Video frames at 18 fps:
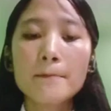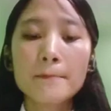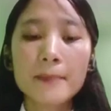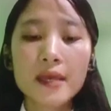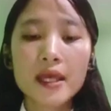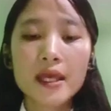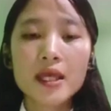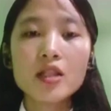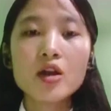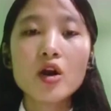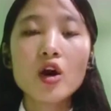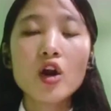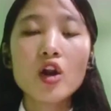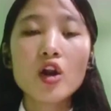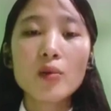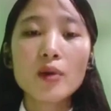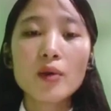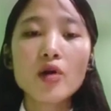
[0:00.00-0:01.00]
male
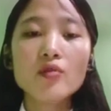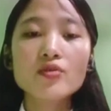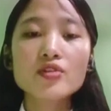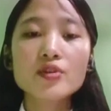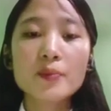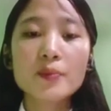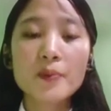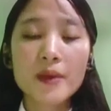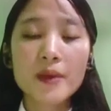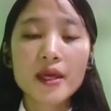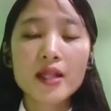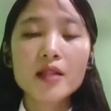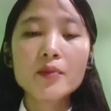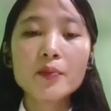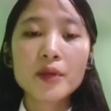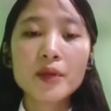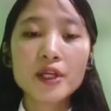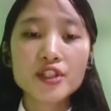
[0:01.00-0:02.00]
or about a
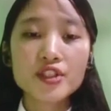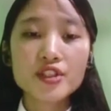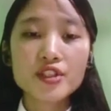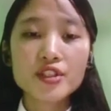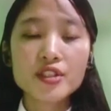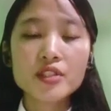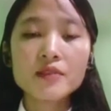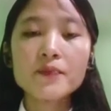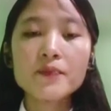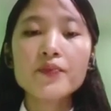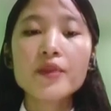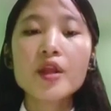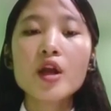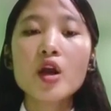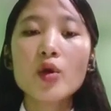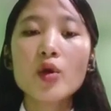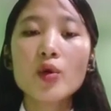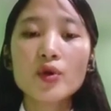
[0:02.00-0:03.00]
male patient
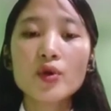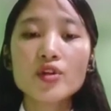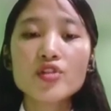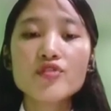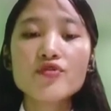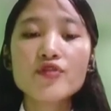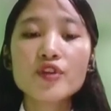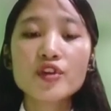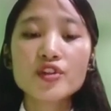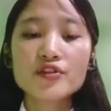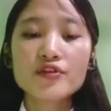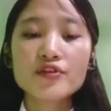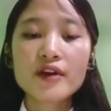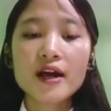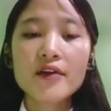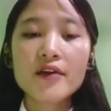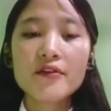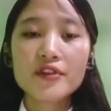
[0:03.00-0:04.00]
who is
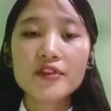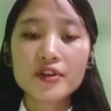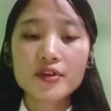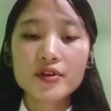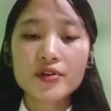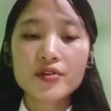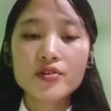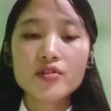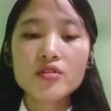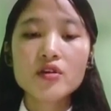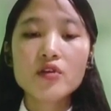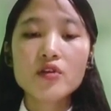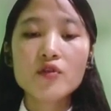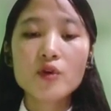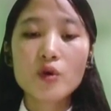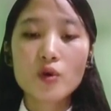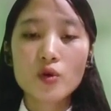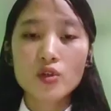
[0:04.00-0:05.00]
45 years
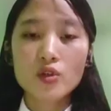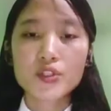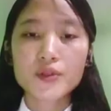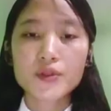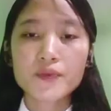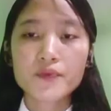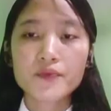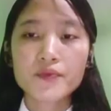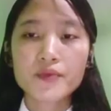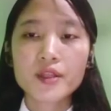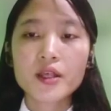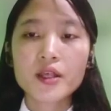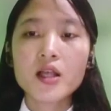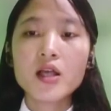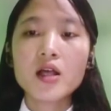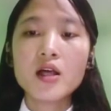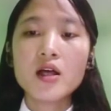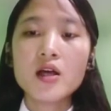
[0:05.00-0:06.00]
of old.
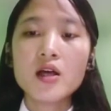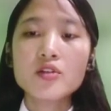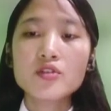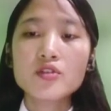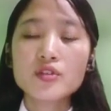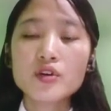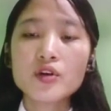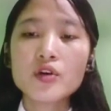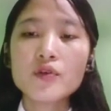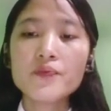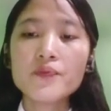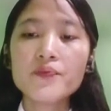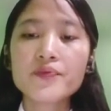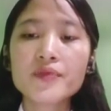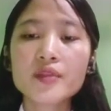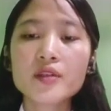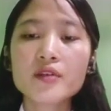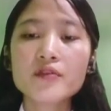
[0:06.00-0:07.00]
So,
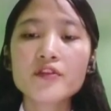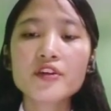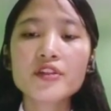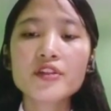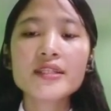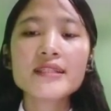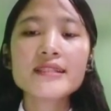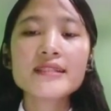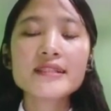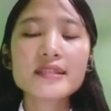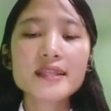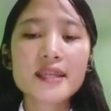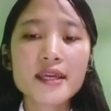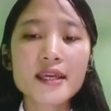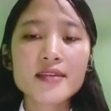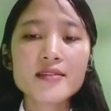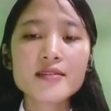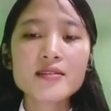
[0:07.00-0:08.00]
for this
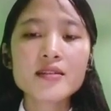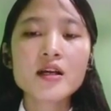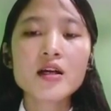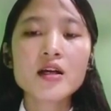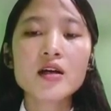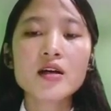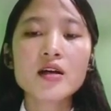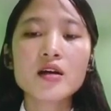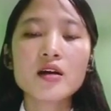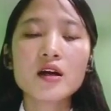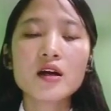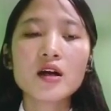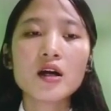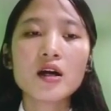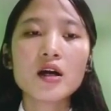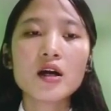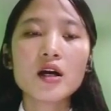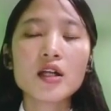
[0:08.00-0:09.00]
case,
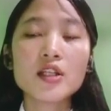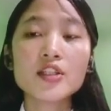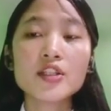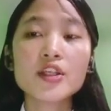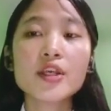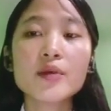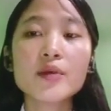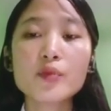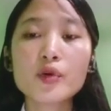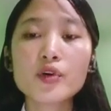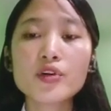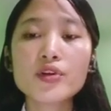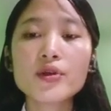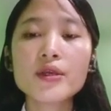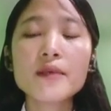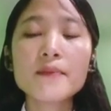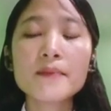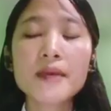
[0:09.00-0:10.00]
the
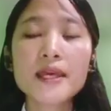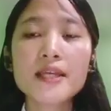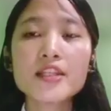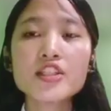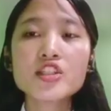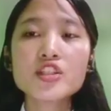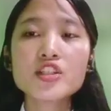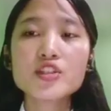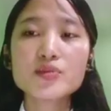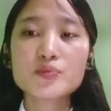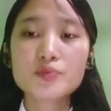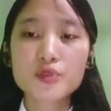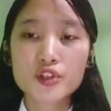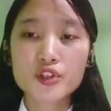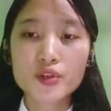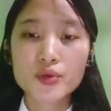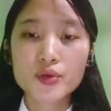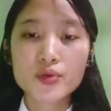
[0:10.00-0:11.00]
image is
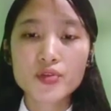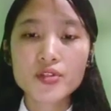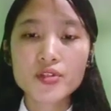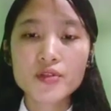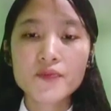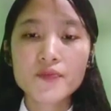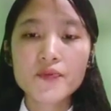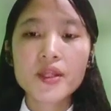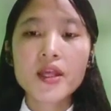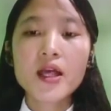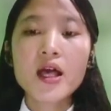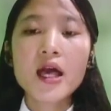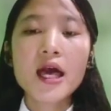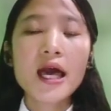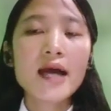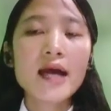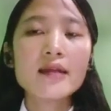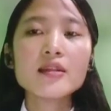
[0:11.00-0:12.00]
produced,
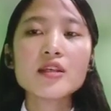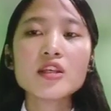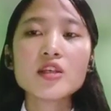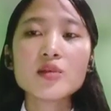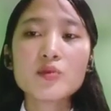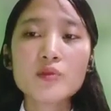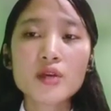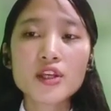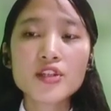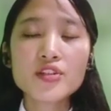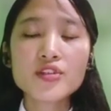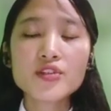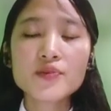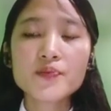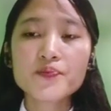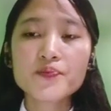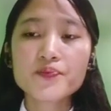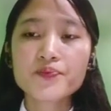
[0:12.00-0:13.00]
and the
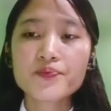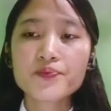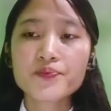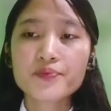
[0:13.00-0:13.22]
image